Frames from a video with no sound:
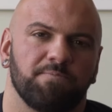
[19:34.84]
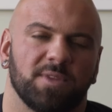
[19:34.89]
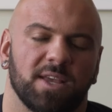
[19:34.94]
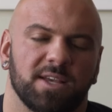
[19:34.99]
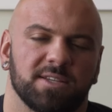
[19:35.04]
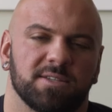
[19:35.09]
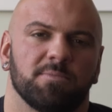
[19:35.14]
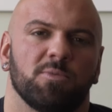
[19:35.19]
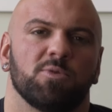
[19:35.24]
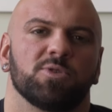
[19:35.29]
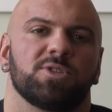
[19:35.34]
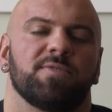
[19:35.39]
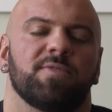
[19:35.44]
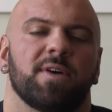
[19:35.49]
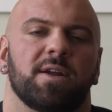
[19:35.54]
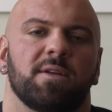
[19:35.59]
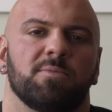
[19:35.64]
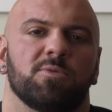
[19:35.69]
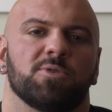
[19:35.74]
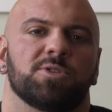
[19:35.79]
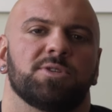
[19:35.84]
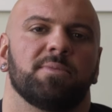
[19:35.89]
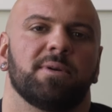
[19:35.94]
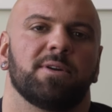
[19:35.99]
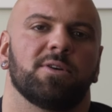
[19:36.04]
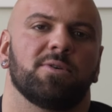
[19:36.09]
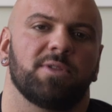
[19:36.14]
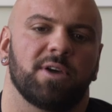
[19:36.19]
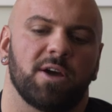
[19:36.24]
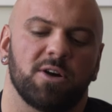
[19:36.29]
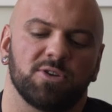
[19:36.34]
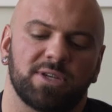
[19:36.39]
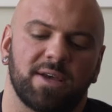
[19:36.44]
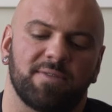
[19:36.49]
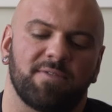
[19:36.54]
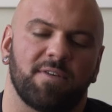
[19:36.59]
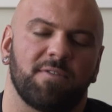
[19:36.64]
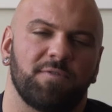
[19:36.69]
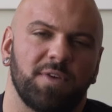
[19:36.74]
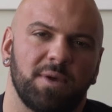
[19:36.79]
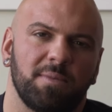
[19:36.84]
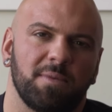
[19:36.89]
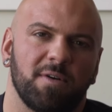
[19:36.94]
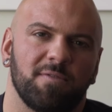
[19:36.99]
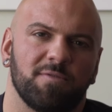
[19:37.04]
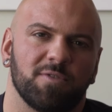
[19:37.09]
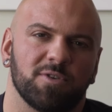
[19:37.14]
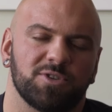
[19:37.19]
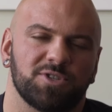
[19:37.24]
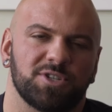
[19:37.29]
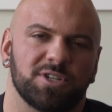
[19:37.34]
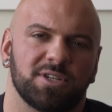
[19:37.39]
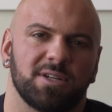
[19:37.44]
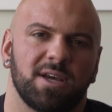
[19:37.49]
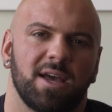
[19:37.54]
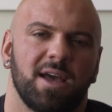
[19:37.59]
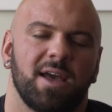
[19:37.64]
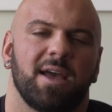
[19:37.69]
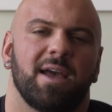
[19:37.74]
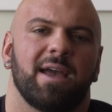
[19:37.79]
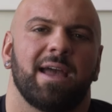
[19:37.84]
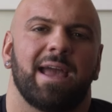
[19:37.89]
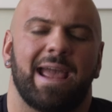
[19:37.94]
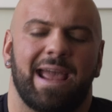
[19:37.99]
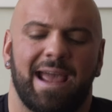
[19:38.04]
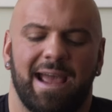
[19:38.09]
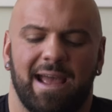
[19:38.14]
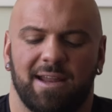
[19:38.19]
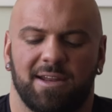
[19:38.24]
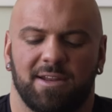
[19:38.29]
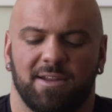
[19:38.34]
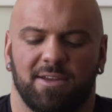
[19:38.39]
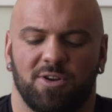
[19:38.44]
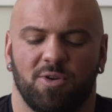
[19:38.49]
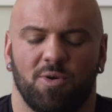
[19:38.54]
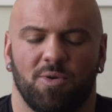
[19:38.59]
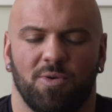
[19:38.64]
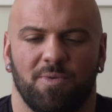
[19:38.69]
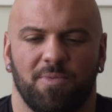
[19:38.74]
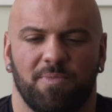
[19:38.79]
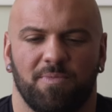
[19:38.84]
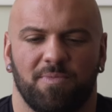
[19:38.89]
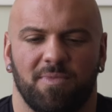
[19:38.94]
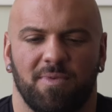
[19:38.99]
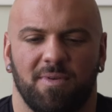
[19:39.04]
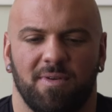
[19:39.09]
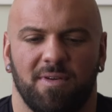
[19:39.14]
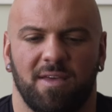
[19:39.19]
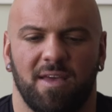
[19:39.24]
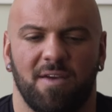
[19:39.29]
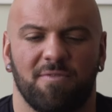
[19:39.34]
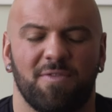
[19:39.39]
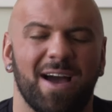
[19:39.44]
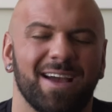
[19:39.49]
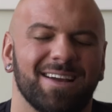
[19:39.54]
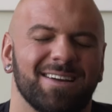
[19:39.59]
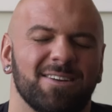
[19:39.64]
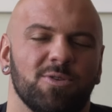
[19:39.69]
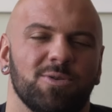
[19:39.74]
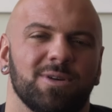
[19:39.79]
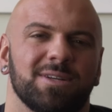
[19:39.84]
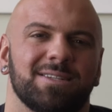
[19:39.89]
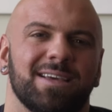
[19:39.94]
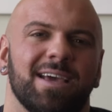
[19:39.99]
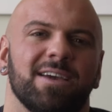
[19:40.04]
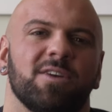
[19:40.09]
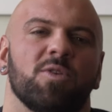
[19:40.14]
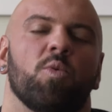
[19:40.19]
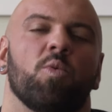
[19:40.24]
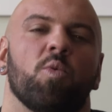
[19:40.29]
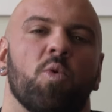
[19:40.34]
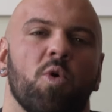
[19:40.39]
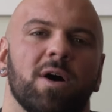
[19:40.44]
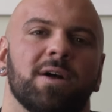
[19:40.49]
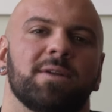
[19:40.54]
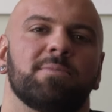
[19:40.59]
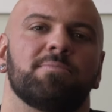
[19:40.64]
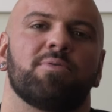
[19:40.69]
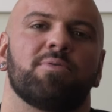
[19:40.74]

is a multivitamin, multi-mineral. They also have a female version. And, if I could only take one